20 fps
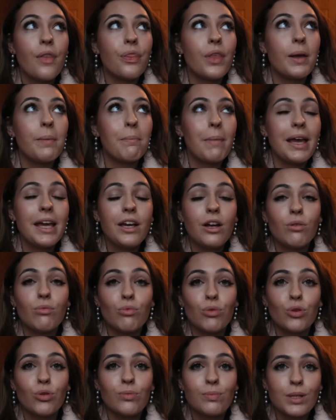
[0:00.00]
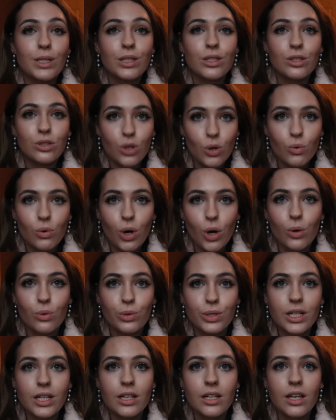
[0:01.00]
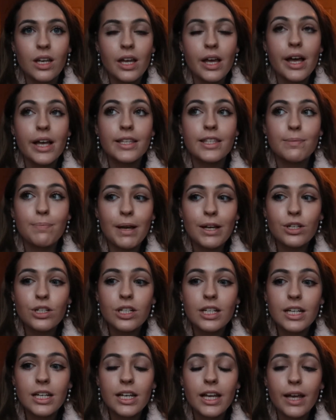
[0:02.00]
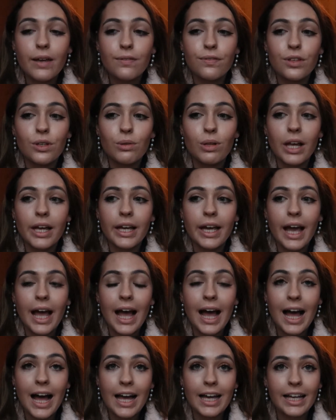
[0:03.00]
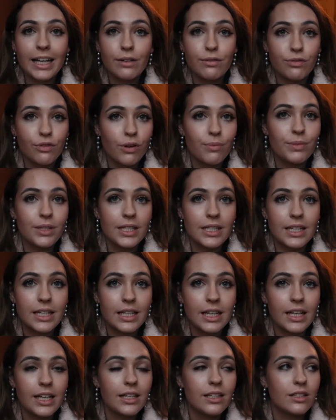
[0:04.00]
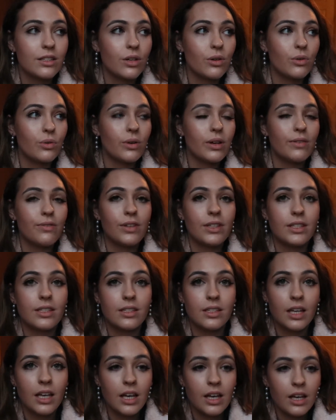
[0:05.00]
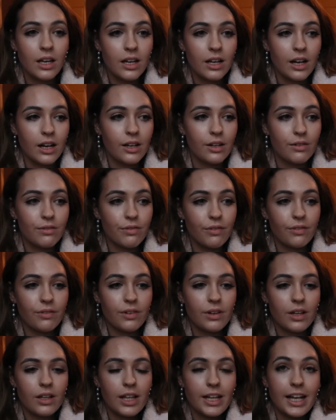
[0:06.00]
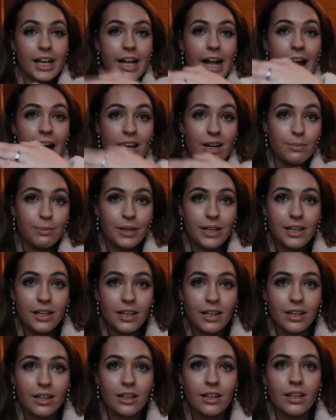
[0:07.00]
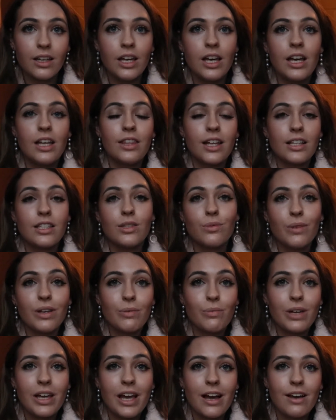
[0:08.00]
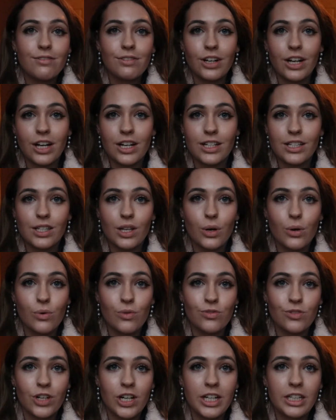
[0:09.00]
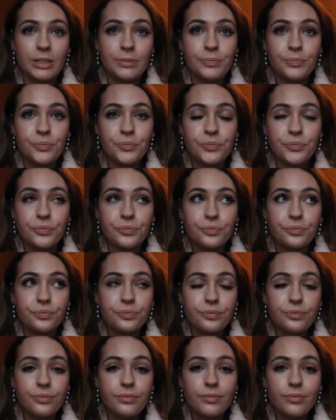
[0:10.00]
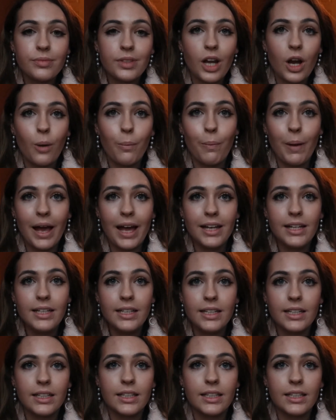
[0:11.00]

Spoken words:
they make a room so cozy, especially if you like hang it from the ceiling. So if it's kind of like a canopy, that's the way we have ours over our bed.